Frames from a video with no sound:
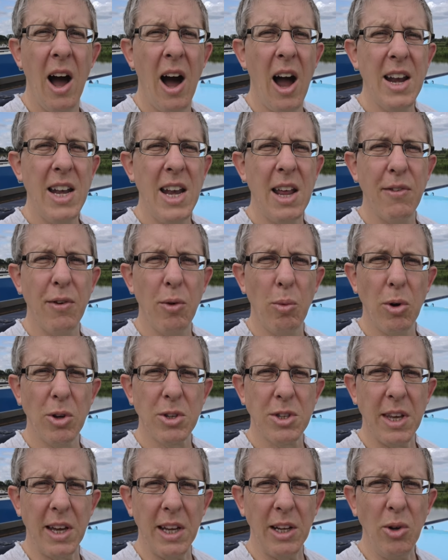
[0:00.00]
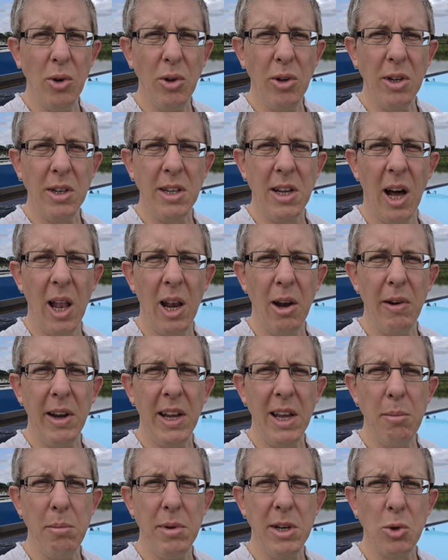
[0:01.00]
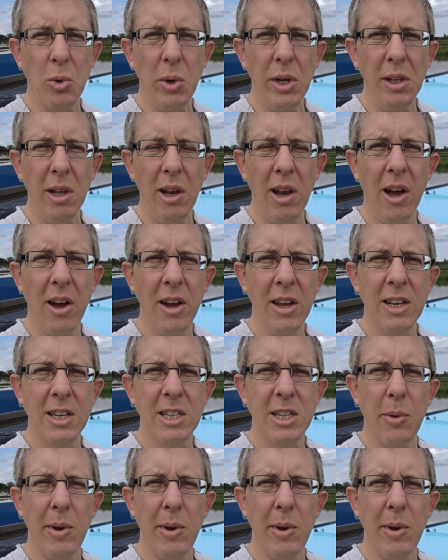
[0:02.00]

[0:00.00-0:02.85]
I never was that good at colouring in between the lines,